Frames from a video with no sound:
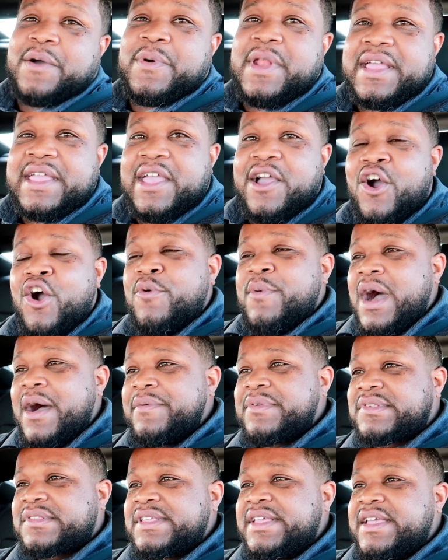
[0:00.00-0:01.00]
it out when I get home,
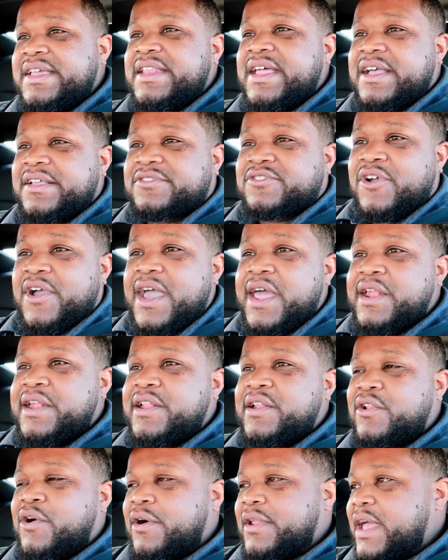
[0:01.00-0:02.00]
obviously, and I start
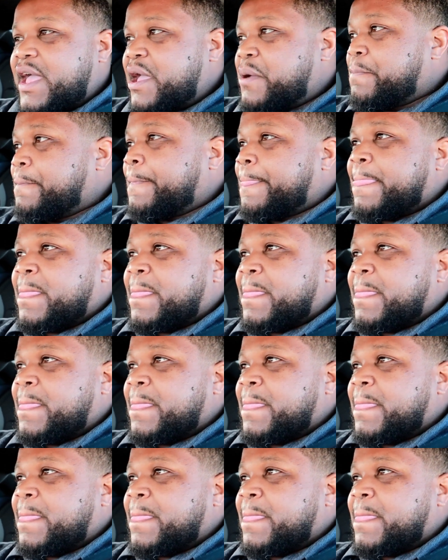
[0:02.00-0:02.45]
editing and all that.